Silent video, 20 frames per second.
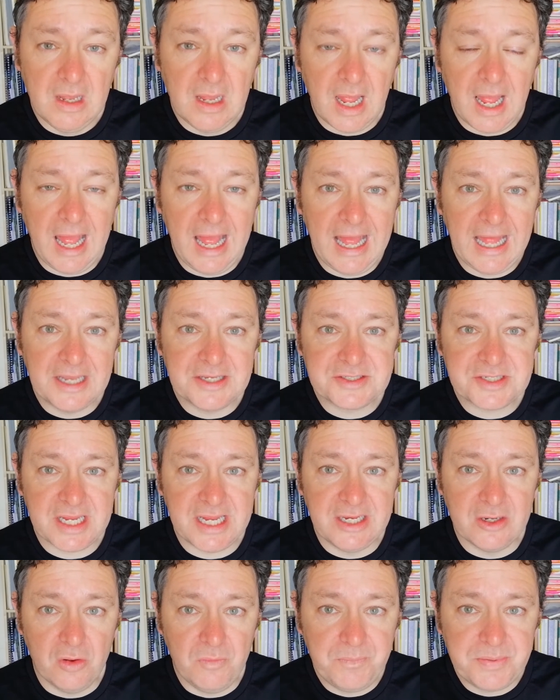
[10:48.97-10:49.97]
and
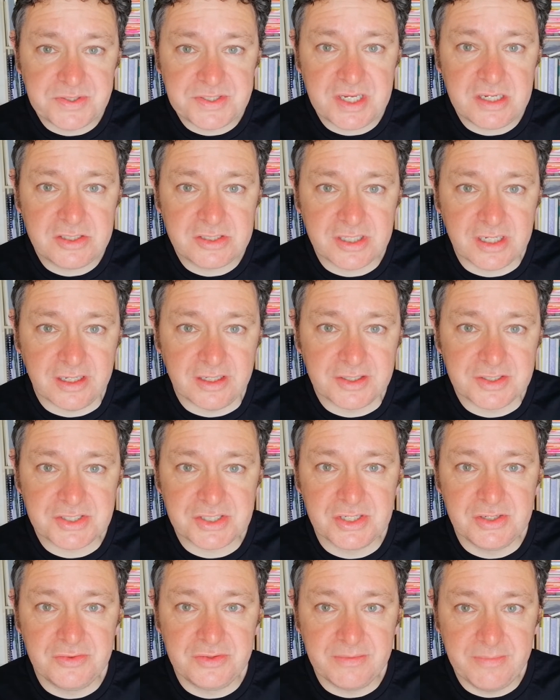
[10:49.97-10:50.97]
in opposition
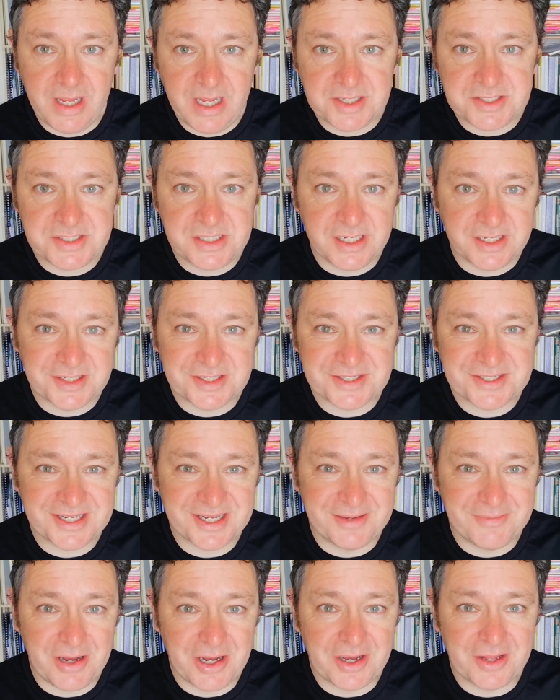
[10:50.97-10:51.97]
to the Mercians,
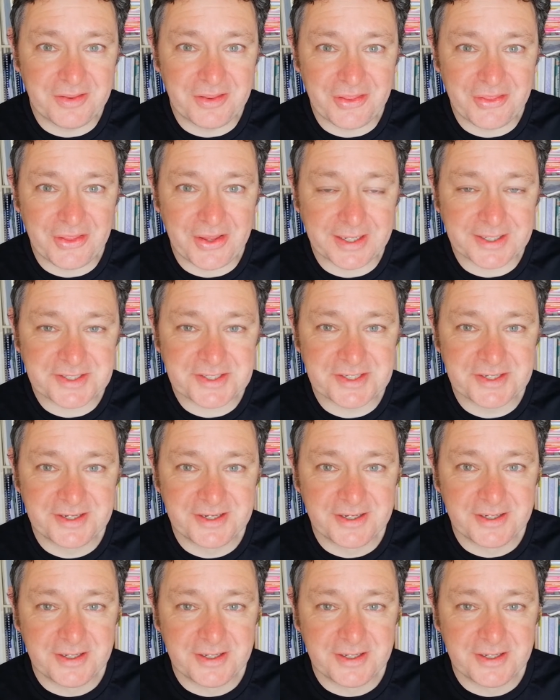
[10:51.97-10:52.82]
among other things.